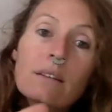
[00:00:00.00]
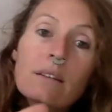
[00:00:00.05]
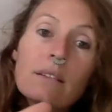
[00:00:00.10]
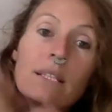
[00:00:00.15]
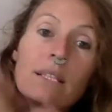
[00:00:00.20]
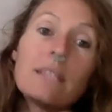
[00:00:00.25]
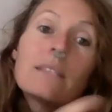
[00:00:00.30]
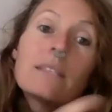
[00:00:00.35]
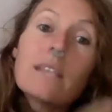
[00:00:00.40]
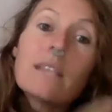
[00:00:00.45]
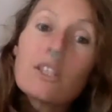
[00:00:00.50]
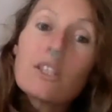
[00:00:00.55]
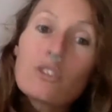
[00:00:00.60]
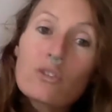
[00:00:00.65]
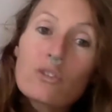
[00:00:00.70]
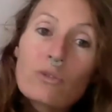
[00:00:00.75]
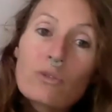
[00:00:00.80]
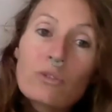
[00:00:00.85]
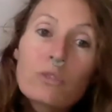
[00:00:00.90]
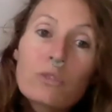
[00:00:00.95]
these
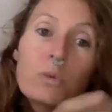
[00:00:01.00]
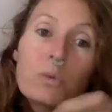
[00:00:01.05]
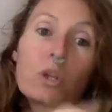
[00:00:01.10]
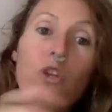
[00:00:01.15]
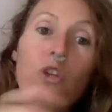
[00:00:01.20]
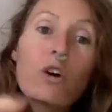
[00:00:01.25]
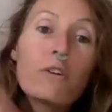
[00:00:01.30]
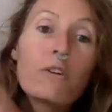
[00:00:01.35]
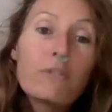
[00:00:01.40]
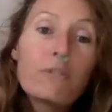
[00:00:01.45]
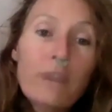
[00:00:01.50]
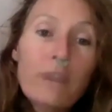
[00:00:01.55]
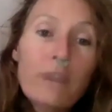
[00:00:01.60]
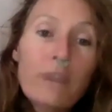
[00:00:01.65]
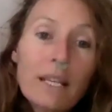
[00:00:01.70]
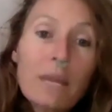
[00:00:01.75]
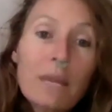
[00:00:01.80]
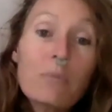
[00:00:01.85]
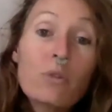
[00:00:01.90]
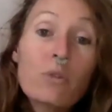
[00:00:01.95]
issues will not
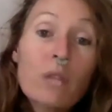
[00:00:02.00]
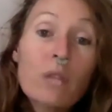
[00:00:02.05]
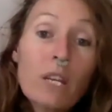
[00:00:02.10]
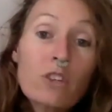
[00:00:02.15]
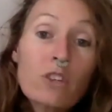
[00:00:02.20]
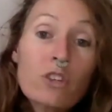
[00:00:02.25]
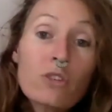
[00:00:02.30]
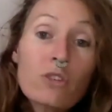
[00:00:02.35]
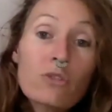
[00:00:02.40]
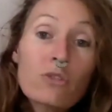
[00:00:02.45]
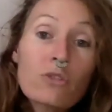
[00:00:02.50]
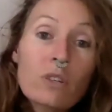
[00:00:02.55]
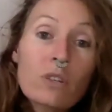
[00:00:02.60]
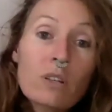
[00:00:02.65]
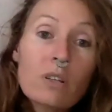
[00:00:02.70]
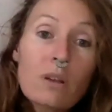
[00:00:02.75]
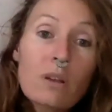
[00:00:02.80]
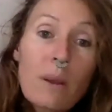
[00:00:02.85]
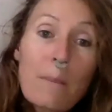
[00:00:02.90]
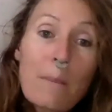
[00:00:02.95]
affect them or their
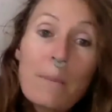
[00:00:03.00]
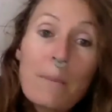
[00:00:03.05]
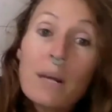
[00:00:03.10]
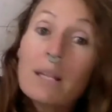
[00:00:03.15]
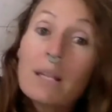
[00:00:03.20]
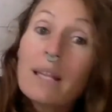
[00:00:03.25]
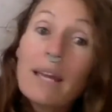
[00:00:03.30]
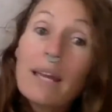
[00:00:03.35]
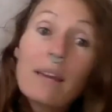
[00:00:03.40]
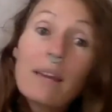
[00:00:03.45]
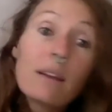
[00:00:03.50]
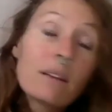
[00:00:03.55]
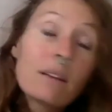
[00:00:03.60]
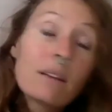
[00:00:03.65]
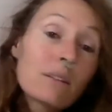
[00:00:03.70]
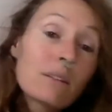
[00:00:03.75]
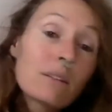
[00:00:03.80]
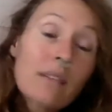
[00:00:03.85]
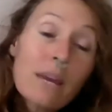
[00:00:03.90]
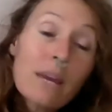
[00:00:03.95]
children, but they
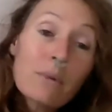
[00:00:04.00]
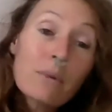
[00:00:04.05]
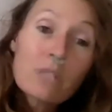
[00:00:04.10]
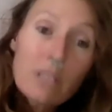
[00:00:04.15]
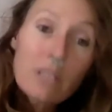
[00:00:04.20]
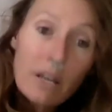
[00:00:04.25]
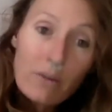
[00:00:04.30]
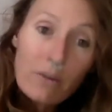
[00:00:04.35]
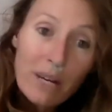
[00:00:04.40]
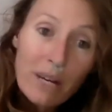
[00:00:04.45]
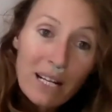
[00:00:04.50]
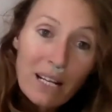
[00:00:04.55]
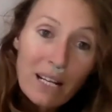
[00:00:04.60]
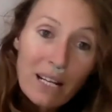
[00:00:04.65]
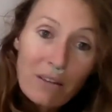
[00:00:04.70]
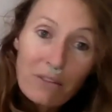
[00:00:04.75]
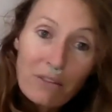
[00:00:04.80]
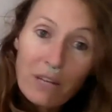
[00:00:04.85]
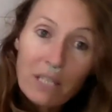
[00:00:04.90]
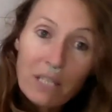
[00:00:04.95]
will directly
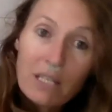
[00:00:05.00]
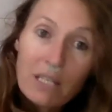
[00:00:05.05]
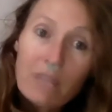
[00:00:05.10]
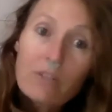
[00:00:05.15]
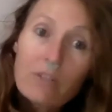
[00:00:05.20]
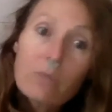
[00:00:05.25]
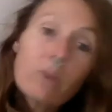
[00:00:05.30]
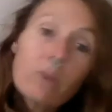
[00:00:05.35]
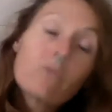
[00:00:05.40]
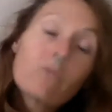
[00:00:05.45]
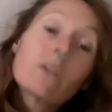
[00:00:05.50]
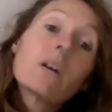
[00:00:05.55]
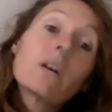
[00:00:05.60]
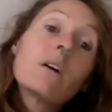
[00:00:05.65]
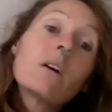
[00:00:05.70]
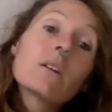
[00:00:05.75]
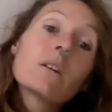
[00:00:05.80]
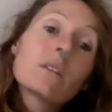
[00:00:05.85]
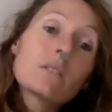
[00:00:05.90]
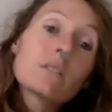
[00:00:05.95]
affect everyone,
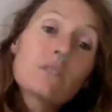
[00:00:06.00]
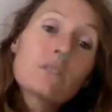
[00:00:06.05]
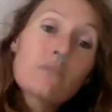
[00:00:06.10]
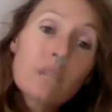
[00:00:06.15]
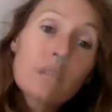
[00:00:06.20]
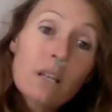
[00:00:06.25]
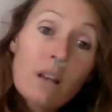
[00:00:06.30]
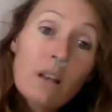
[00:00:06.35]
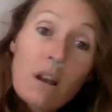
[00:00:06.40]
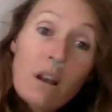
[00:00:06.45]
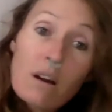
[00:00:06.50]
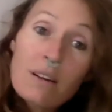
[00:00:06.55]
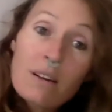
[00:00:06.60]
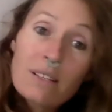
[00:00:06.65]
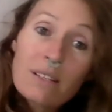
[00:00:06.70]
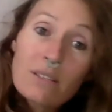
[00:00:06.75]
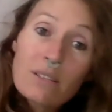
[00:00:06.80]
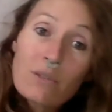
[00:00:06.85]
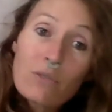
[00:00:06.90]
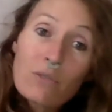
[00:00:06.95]
regardless of the
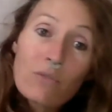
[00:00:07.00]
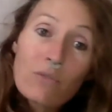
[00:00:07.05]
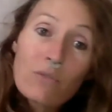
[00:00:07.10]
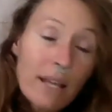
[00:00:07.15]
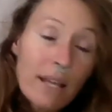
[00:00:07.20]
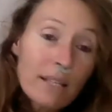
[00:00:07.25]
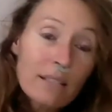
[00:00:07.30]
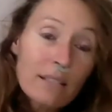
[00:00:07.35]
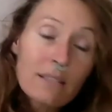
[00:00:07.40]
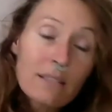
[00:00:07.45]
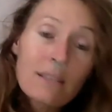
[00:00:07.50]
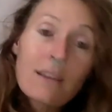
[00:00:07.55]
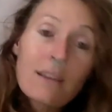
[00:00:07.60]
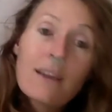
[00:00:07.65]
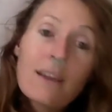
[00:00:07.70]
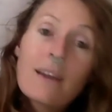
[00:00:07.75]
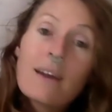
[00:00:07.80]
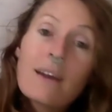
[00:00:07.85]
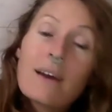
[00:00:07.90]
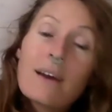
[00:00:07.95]
class or race,
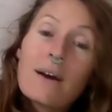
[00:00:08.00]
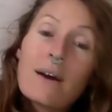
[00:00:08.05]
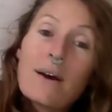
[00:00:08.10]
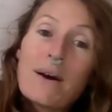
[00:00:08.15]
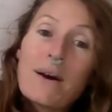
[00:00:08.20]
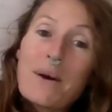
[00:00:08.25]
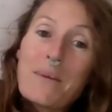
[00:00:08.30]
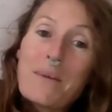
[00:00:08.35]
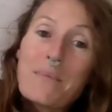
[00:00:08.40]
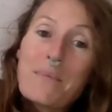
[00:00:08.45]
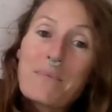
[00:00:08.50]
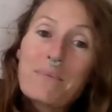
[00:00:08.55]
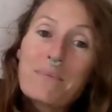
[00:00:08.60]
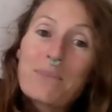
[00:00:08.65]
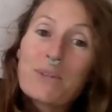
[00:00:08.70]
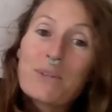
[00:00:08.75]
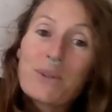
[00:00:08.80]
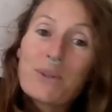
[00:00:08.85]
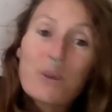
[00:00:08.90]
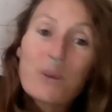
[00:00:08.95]

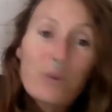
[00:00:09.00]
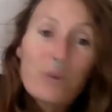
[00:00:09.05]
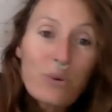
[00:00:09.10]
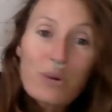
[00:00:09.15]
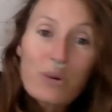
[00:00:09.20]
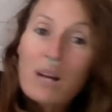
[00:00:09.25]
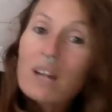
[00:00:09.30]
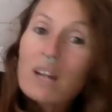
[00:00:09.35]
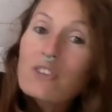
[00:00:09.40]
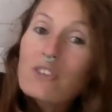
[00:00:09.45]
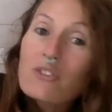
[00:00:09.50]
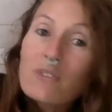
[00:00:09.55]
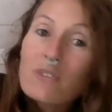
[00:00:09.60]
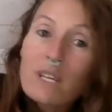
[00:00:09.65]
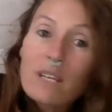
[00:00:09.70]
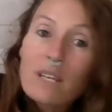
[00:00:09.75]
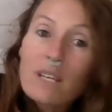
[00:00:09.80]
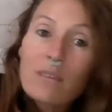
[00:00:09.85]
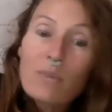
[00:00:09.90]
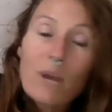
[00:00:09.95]
or
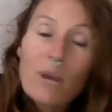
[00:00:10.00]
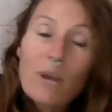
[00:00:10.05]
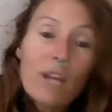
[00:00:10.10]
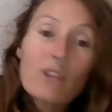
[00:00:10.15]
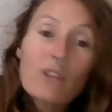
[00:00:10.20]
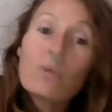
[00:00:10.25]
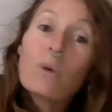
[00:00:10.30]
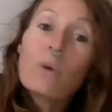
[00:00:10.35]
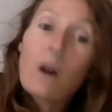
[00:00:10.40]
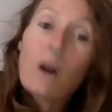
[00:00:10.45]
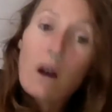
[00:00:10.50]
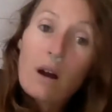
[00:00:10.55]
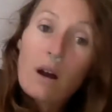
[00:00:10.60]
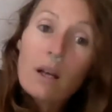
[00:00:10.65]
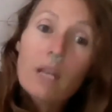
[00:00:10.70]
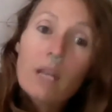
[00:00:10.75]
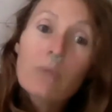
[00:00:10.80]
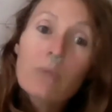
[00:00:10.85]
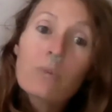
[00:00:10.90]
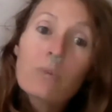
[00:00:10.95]
country where you
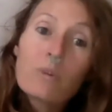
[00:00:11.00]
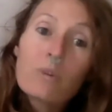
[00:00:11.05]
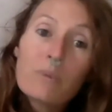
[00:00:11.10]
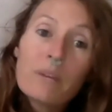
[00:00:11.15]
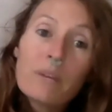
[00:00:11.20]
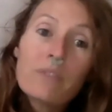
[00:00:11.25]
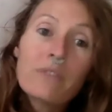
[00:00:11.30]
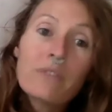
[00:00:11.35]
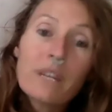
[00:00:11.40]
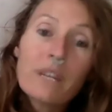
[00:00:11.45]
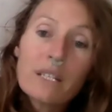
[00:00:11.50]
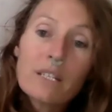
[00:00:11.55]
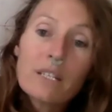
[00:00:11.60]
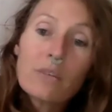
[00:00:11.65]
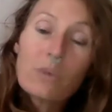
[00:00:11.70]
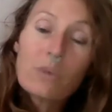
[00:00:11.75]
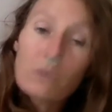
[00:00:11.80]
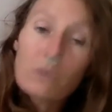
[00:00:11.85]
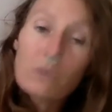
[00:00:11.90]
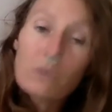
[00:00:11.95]
are. It will be
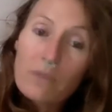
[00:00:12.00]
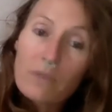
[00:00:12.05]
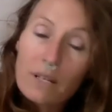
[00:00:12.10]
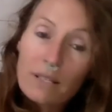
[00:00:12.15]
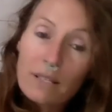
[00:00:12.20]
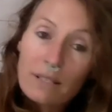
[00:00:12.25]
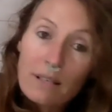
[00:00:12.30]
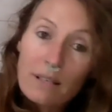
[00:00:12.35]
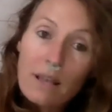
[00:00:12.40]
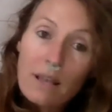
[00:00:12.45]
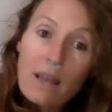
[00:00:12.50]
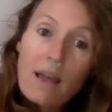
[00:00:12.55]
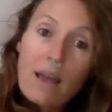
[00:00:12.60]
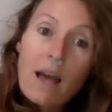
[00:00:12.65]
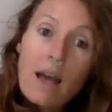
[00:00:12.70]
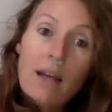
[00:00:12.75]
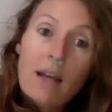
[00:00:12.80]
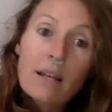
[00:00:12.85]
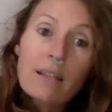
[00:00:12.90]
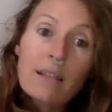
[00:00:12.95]
affecting all of us.
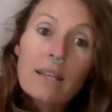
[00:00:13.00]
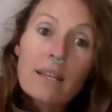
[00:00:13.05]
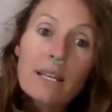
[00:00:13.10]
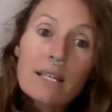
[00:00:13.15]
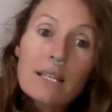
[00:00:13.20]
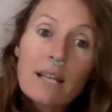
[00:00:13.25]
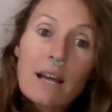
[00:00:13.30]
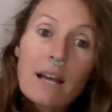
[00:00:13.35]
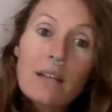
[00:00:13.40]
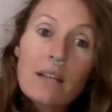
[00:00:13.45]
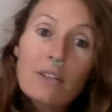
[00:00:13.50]
And I think,